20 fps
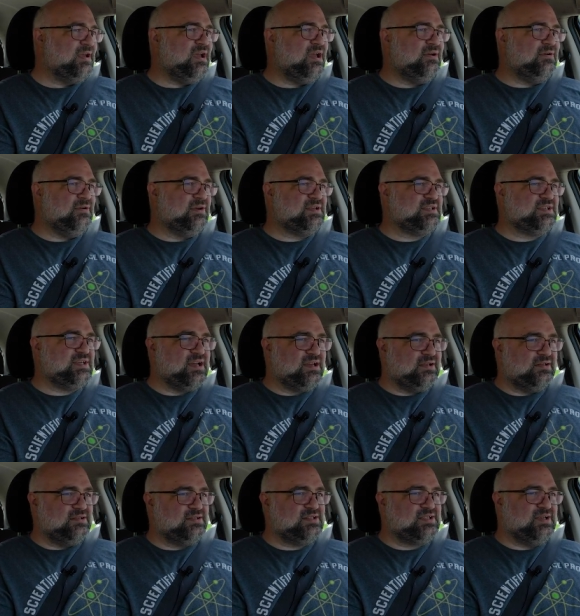Hang on a
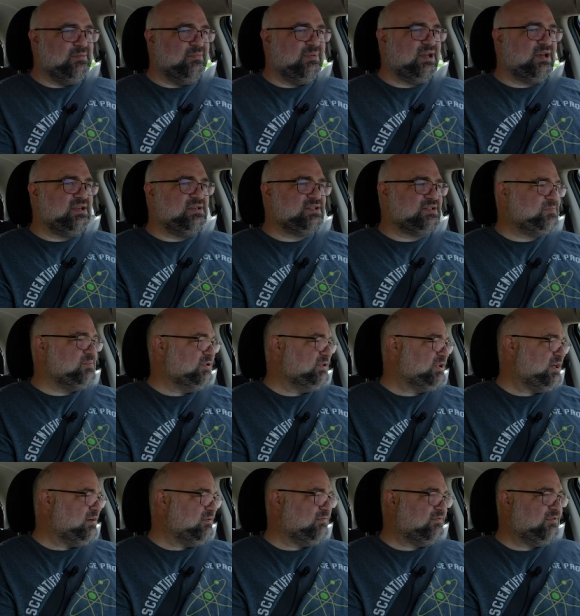second. Somebody just
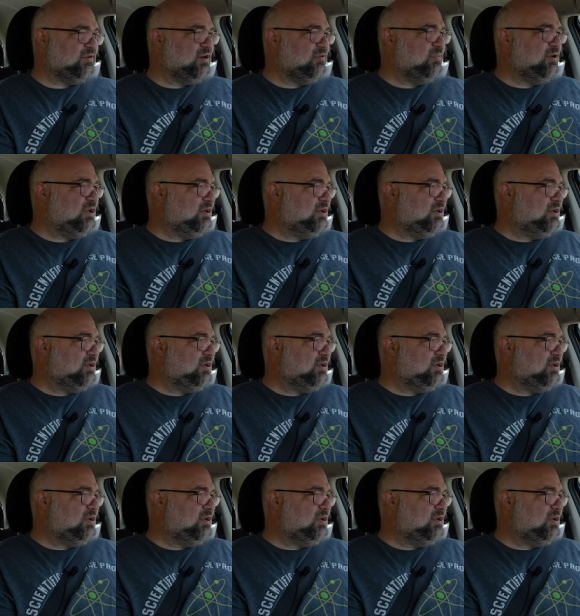pulled out in front of